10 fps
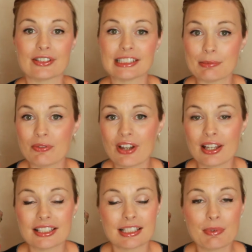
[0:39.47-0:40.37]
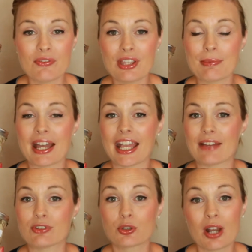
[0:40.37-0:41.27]
Some of them I
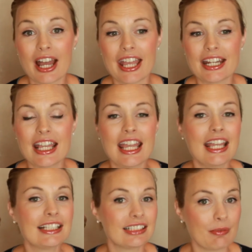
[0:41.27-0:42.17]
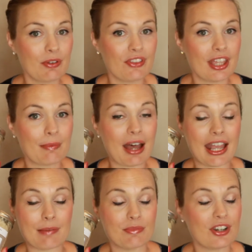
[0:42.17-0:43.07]
have tried, some of them I
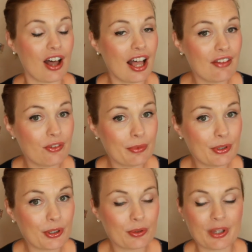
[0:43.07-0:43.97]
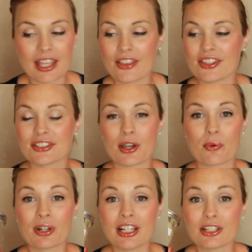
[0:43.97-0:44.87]
am not familiar with. So
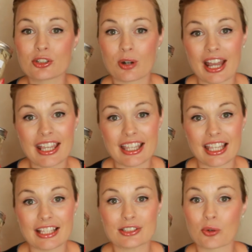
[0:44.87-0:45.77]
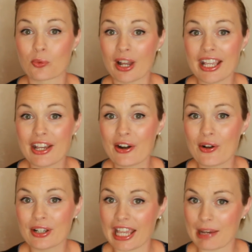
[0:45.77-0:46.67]
we're gonna try these right here
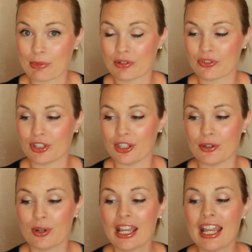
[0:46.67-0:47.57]
on camera for you.